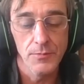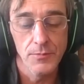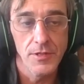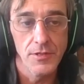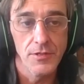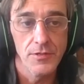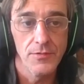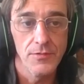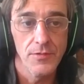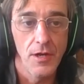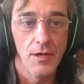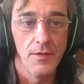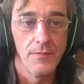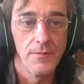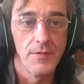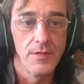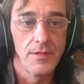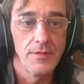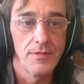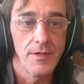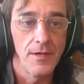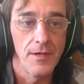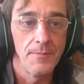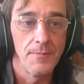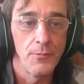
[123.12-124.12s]
which over
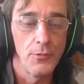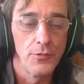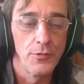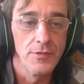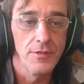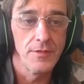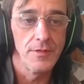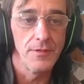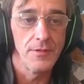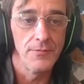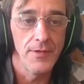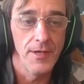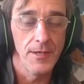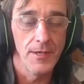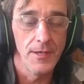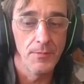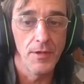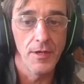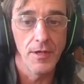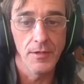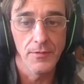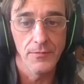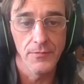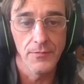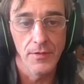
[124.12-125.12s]
time also develop,
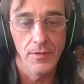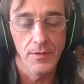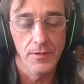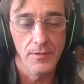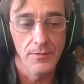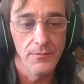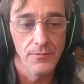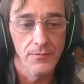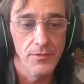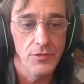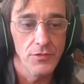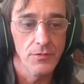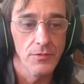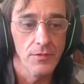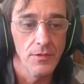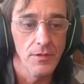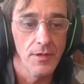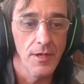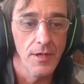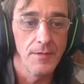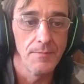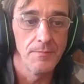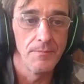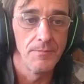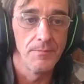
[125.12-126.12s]
like the
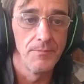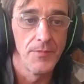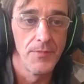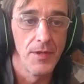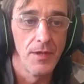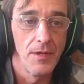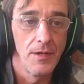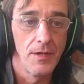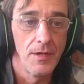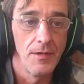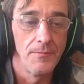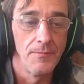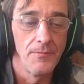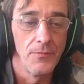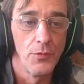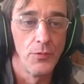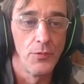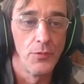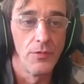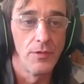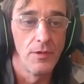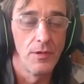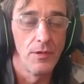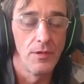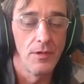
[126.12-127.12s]
sugarcane,
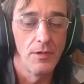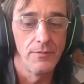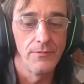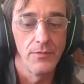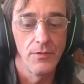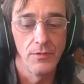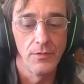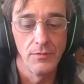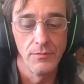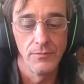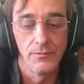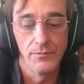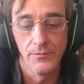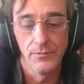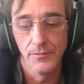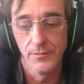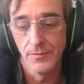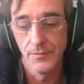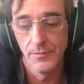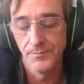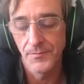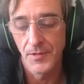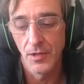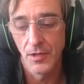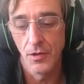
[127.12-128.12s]
the
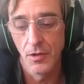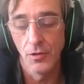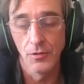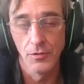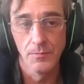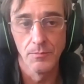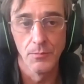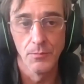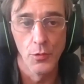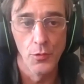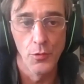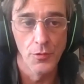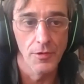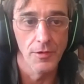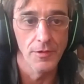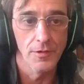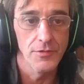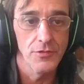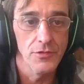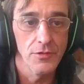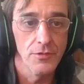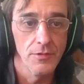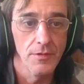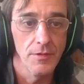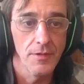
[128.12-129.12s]
longhorn border on
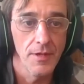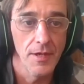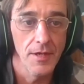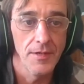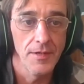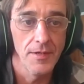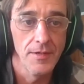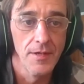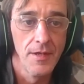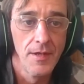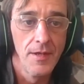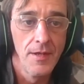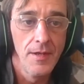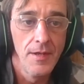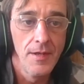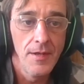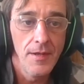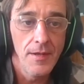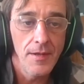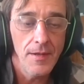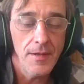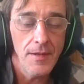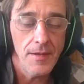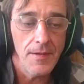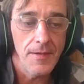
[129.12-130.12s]
sugarcane.
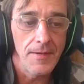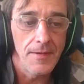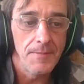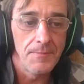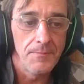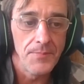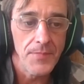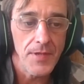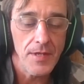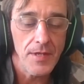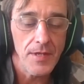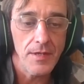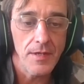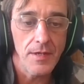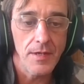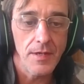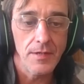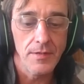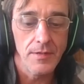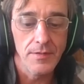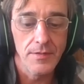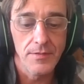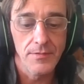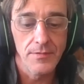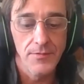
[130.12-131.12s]

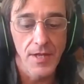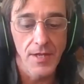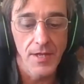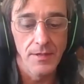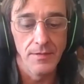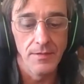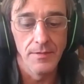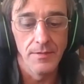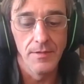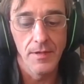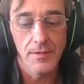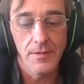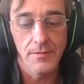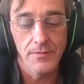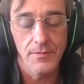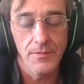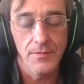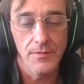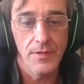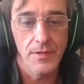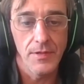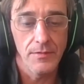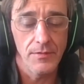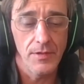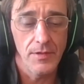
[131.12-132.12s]
And then
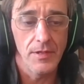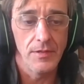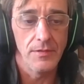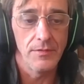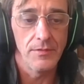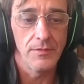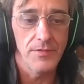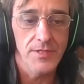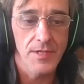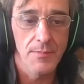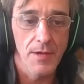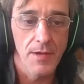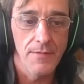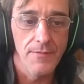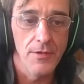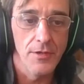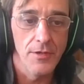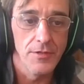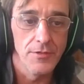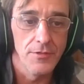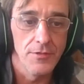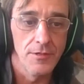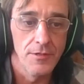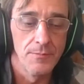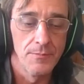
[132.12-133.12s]
and some other
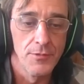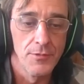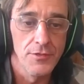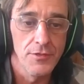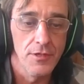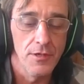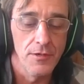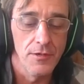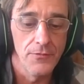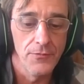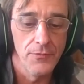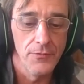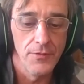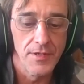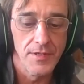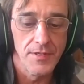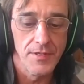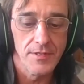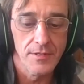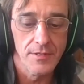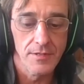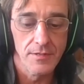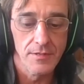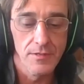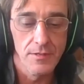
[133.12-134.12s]
examples are, for
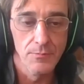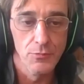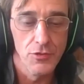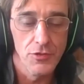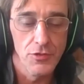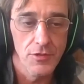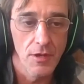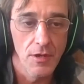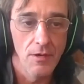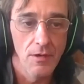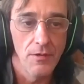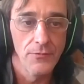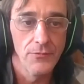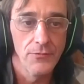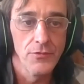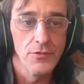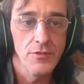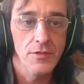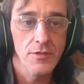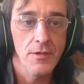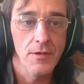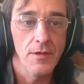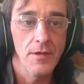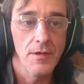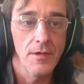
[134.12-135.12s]
instance, Pusciola
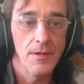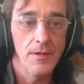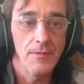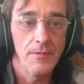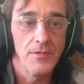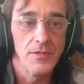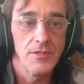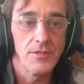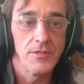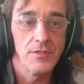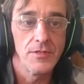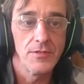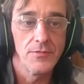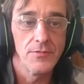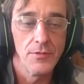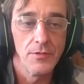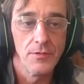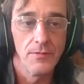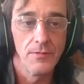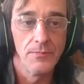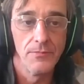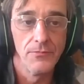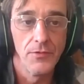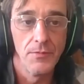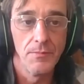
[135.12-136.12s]
fusca, which is
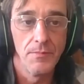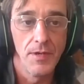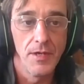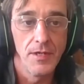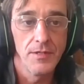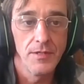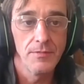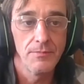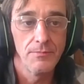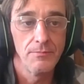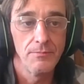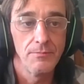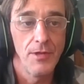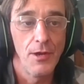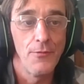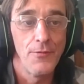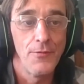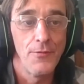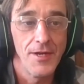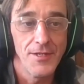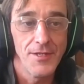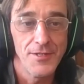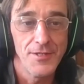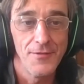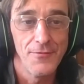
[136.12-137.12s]
the maize. Now
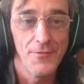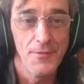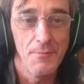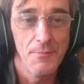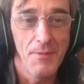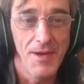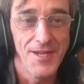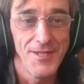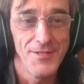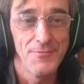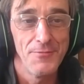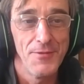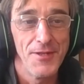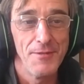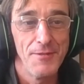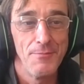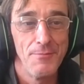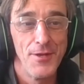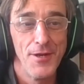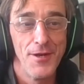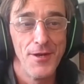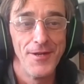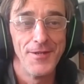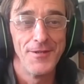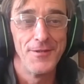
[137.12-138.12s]
that I see the maize
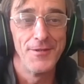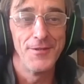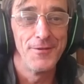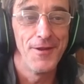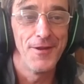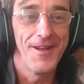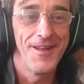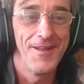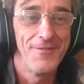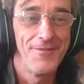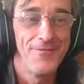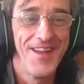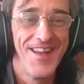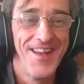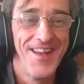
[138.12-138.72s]
behind you, Gabe.